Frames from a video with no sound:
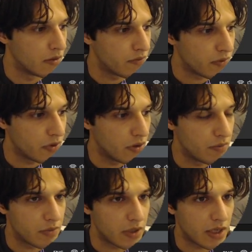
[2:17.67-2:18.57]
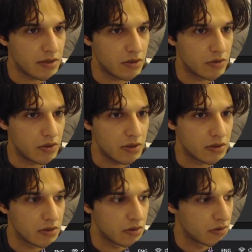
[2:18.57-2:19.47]
From
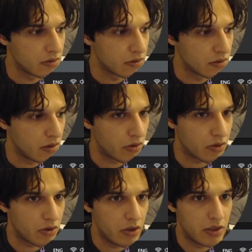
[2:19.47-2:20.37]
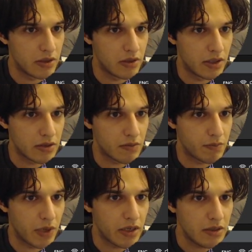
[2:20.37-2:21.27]
categories, I'll call it
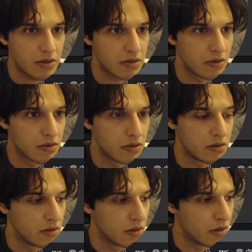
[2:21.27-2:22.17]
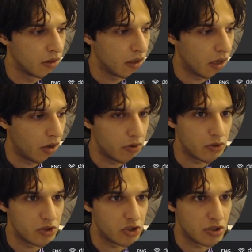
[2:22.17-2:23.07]
parents. I'll
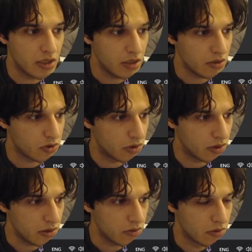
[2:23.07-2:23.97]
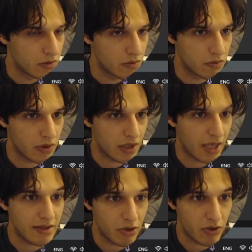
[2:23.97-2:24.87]
inner join it with
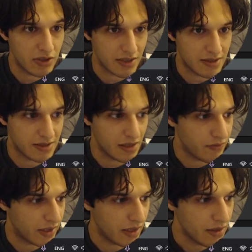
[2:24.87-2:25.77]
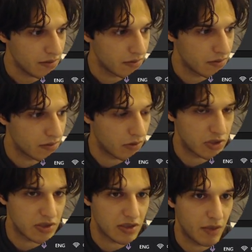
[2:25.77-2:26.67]
categories itself again. I'll
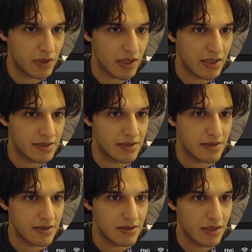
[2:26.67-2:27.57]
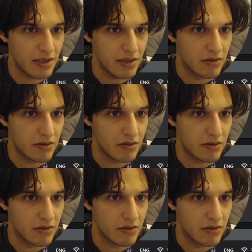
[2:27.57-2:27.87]
just keep it as C